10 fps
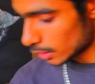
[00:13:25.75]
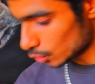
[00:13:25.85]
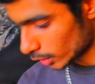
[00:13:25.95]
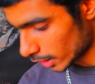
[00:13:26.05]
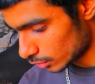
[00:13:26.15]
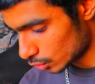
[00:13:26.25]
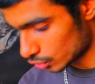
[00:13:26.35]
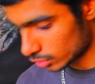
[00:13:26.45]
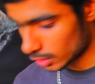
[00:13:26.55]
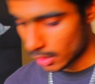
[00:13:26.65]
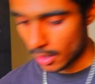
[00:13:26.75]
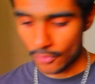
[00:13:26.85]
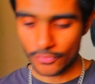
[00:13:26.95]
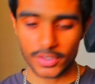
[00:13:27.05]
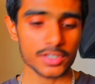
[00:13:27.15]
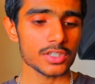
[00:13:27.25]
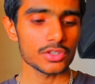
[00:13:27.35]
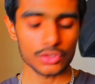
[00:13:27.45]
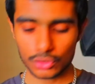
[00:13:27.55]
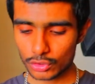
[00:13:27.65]
you can use
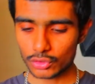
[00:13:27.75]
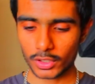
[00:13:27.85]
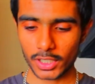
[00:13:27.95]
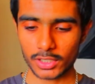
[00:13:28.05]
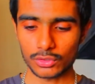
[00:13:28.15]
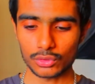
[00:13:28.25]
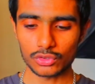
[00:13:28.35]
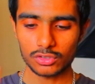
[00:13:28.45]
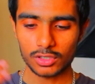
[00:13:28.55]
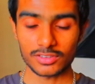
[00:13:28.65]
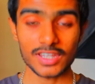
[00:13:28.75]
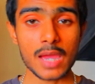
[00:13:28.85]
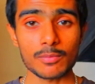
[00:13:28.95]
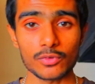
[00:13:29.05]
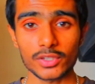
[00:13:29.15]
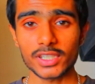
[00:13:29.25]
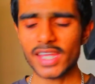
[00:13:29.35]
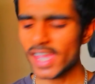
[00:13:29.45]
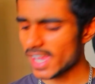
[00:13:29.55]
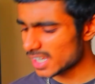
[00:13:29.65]
viridian hue, you can use sap
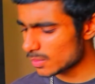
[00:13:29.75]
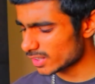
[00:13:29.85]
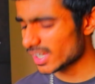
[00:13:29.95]
green, anyone.